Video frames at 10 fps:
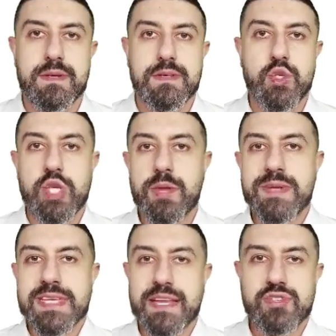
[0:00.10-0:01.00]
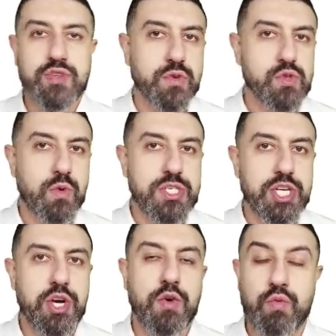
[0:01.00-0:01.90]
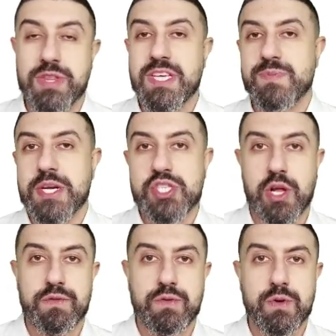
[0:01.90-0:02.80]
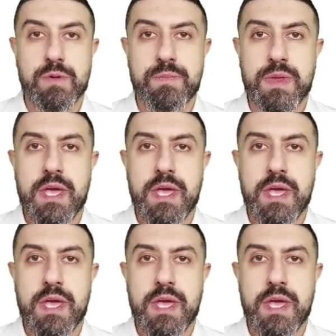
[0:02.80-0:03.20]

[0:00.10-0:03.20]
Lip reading: So to help us answer the first question of what does money solve for,